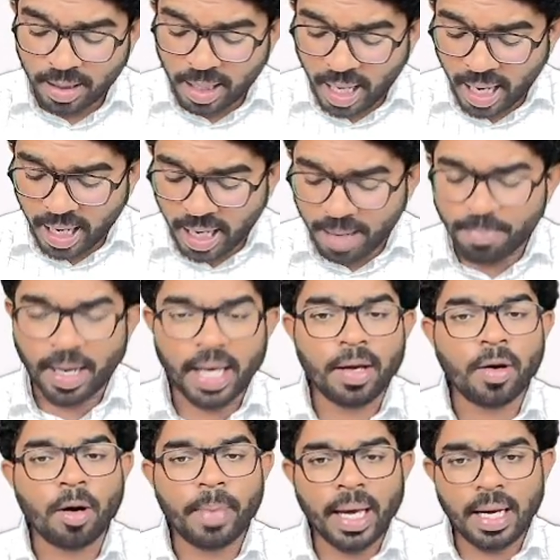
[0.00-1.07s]
Again,
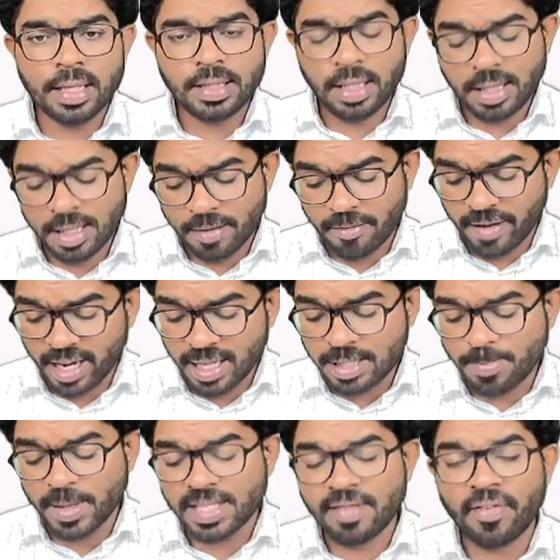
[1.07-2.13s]
microbiology. Very
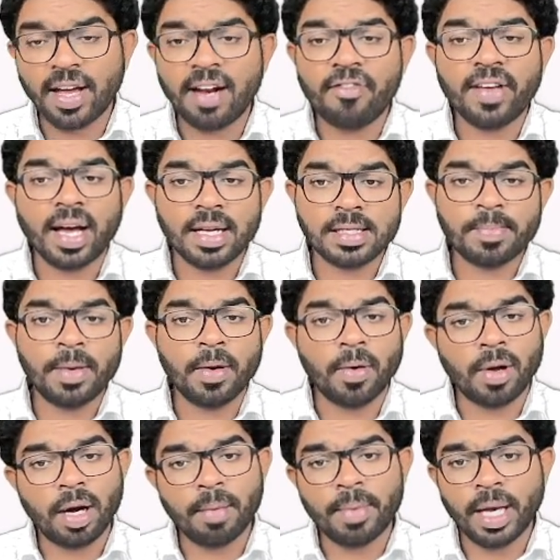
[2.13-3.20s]
specifically, if you ask me,
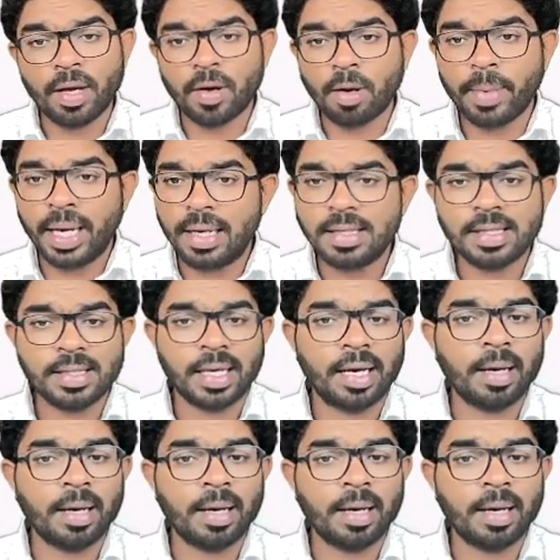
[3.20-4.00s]
oral microbiology,